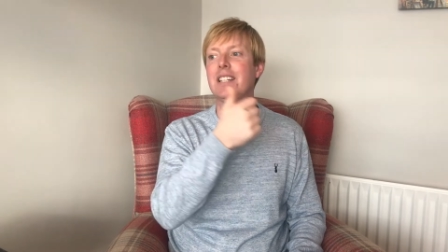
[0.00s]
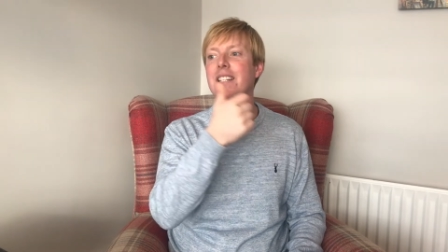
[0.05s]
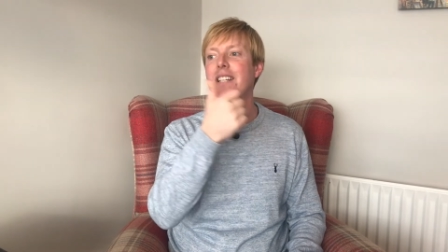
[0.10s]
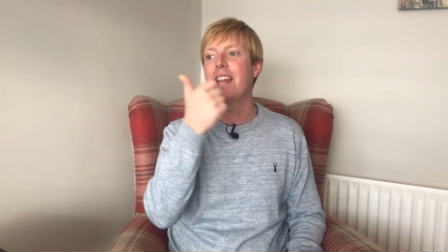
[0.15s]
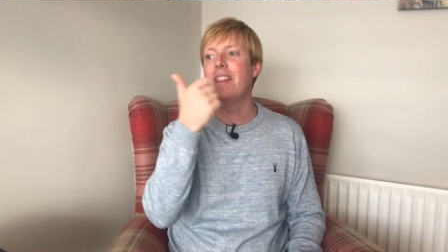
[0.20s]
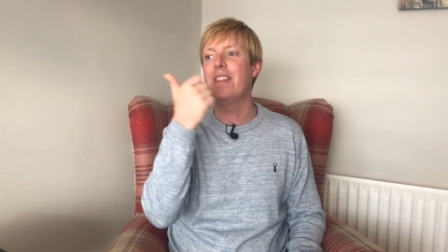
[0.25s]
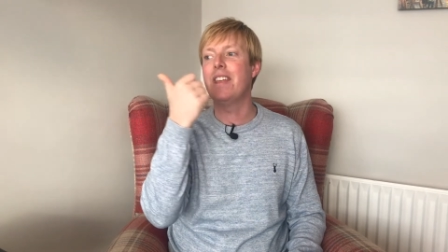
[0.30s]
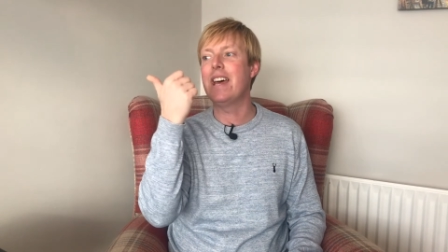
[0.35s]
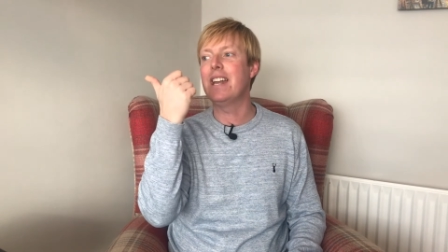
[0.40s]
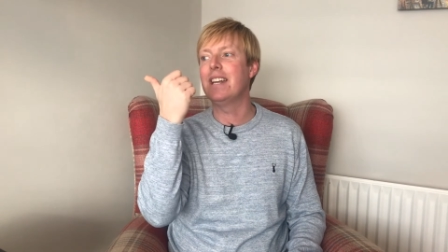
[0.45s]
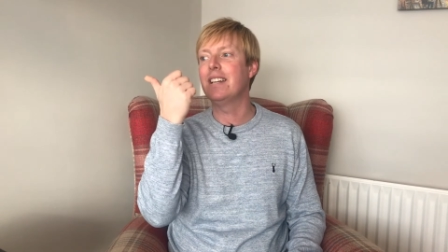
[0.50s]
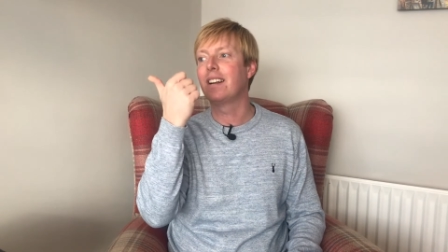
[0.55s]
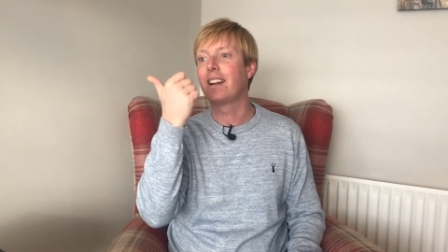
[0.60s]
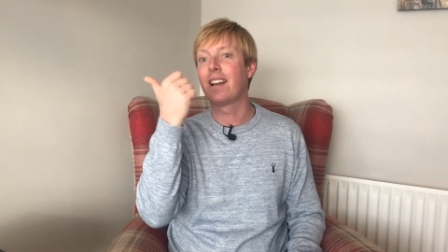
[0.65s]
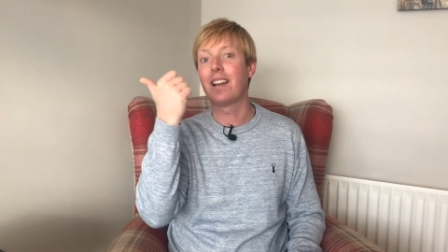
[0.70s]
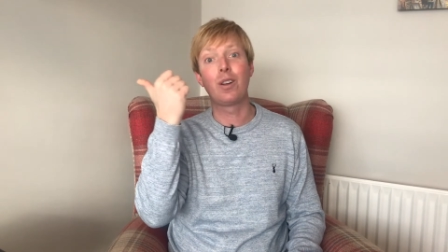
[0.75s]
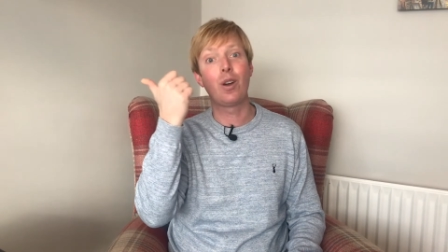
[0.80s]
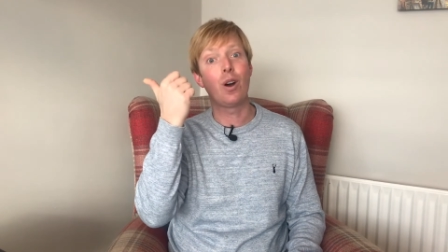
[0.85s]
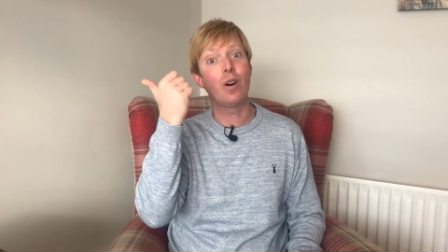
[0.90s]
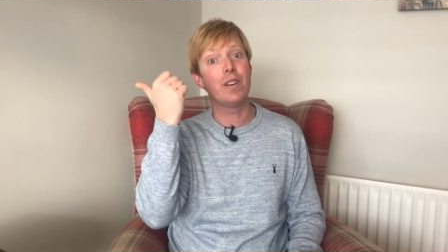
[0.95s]
and then
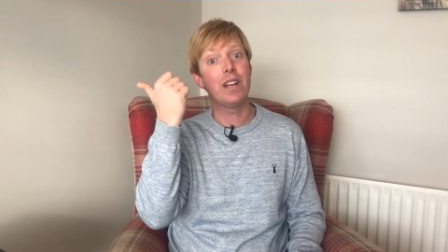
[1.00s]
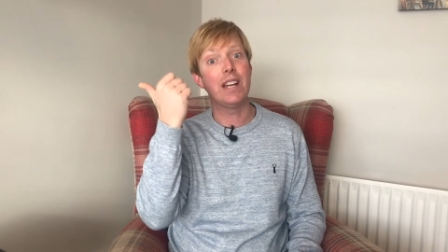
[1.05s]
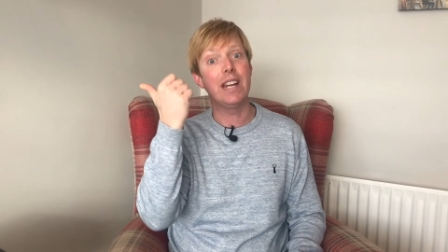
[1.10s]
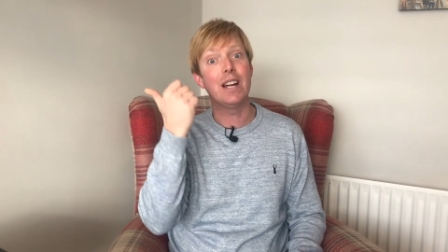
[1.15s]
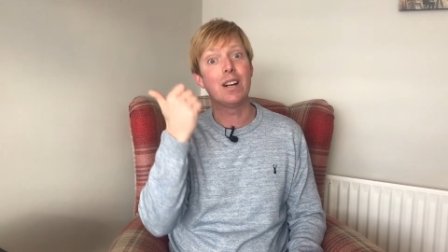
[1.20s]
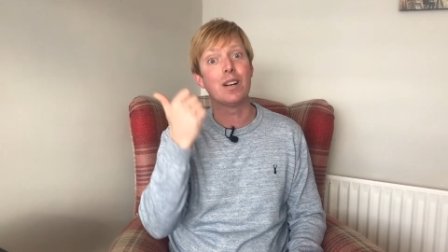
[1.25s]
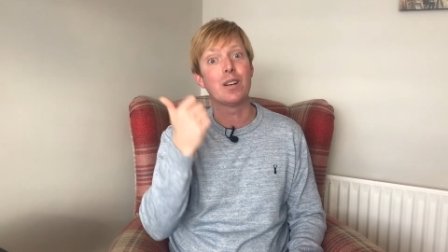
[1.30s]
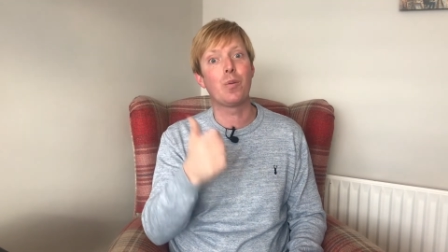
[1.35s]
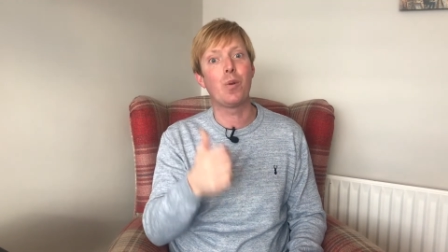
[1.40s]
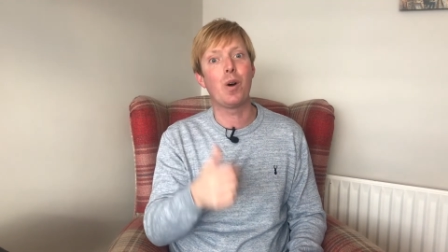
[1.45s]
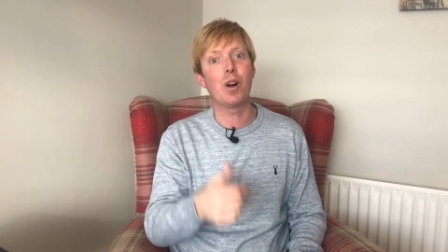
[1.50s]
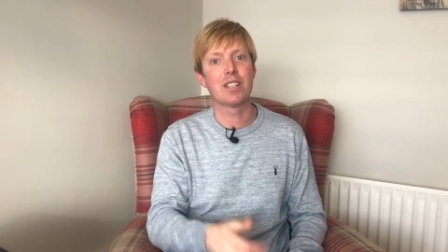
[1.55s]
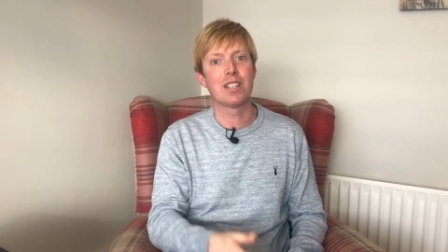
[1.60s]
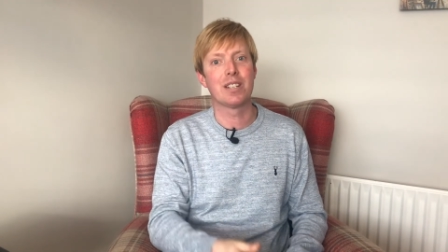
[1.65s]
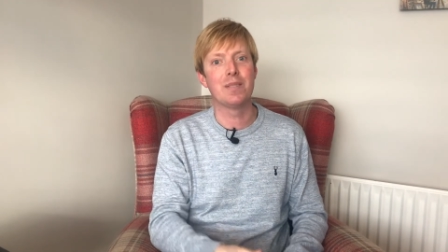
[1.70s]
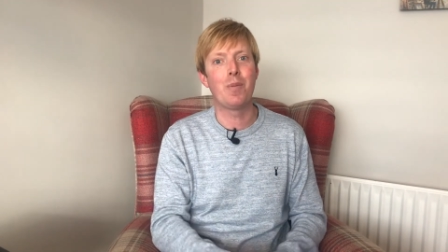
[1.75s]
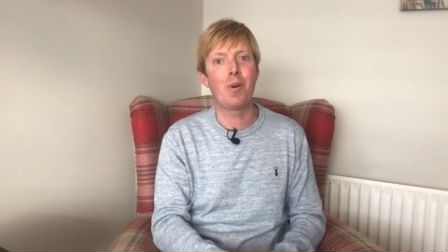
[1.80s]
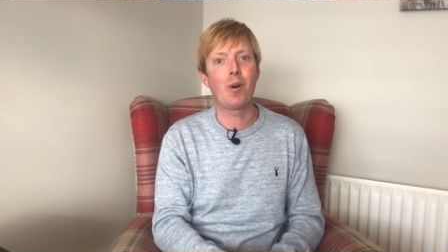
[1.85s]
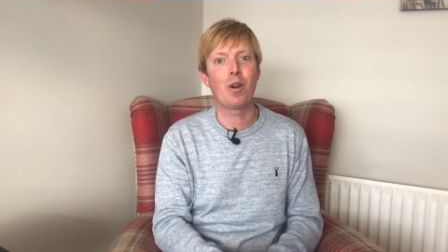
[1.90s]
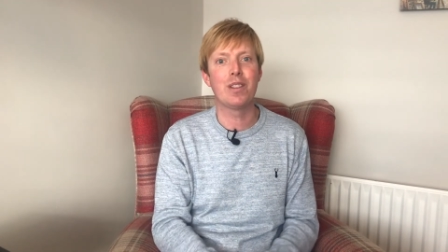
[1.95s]
click over here to watch some
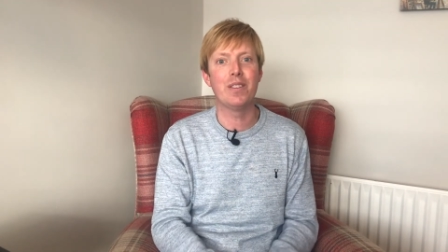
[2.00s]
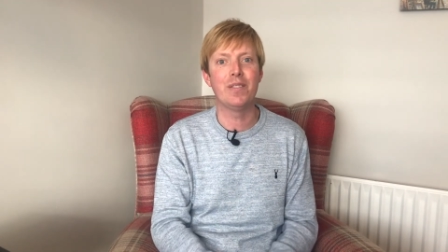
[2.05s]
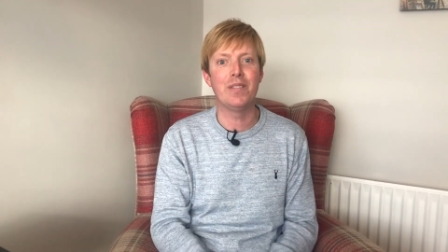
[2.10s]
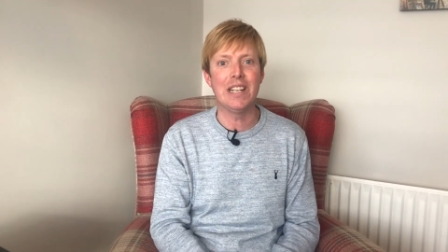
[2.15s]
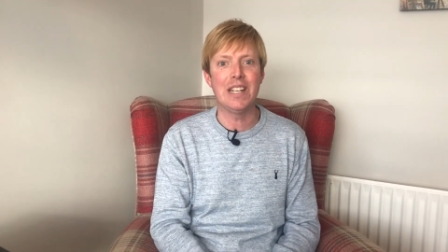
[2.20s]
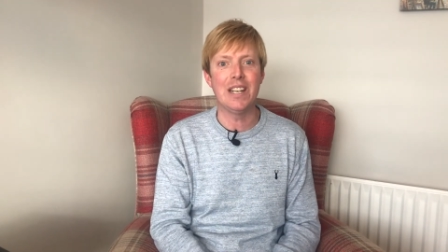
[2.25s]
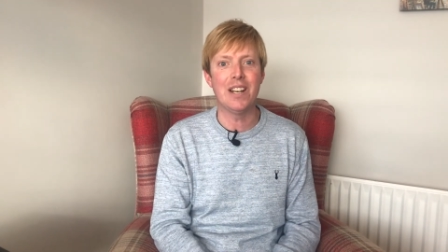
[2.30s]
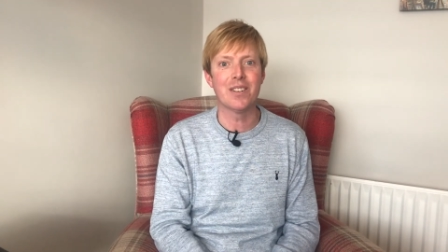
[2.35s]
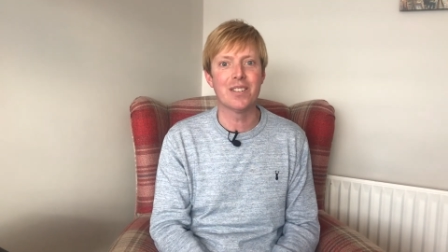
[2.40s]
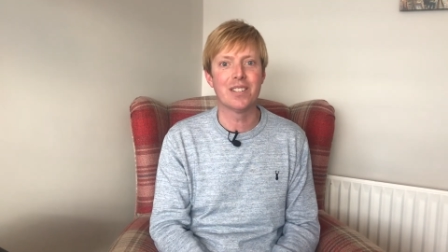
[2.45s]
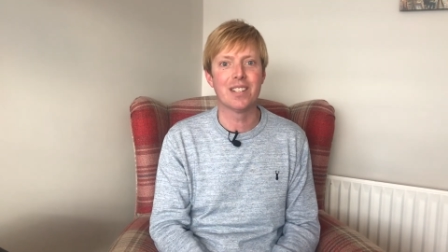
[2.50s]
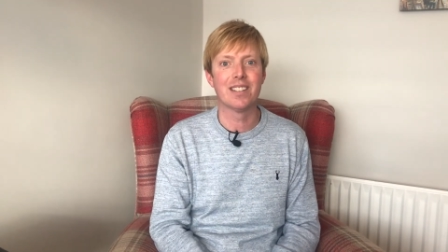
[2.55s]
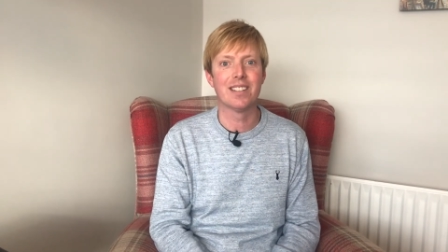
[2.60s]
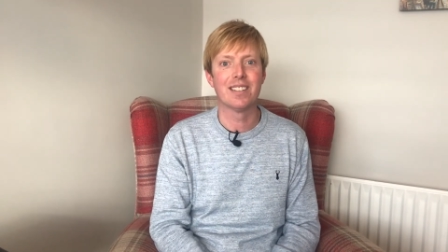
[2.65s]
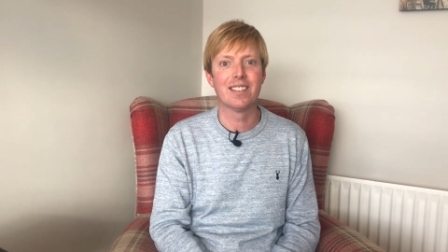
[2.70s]
more of the videos.